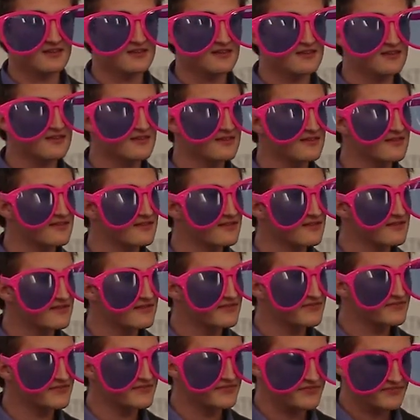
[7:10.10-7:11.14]

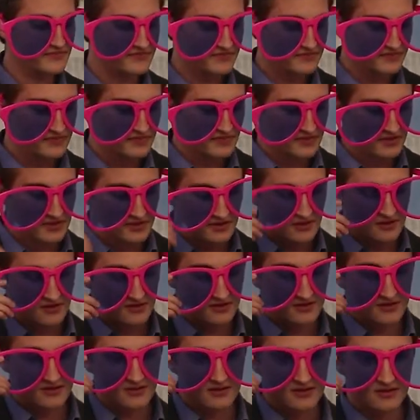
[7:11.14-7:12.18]

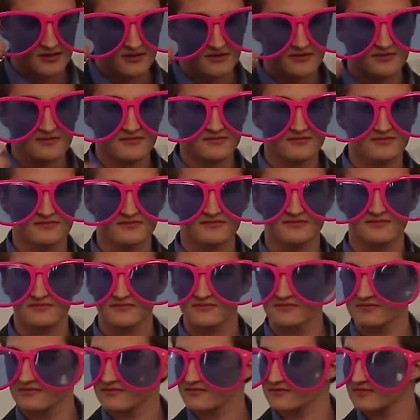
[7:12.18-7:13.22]

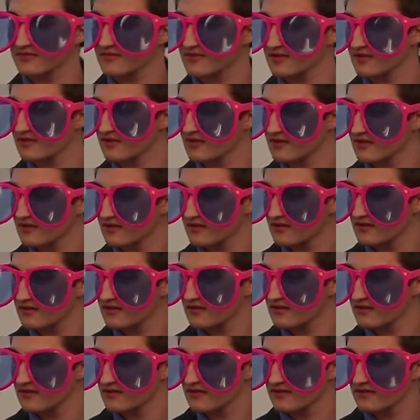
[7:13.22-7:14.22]
No one is speaking in this clip.